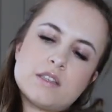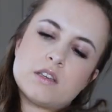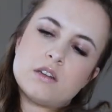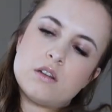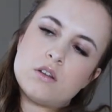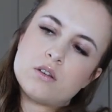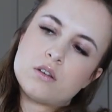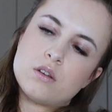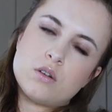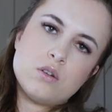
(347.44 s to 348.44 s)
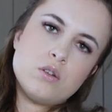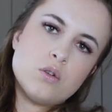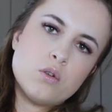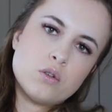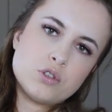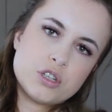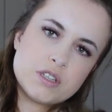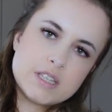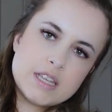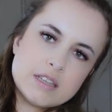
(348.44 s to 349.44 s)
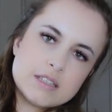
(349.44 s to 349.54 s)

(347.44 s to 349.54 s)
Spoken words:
is gonna look gorgeous in the